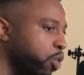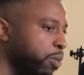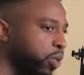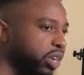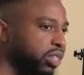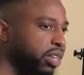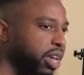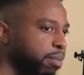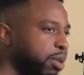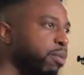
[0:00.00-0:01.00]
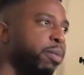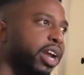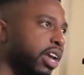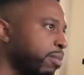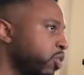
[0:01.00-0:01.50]
some chord progressions that people
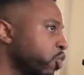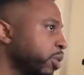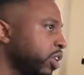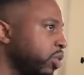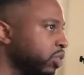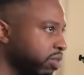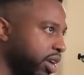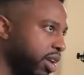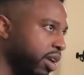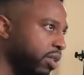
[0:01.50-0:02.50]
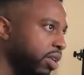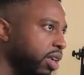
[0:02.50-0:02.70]
might not be normally using right now?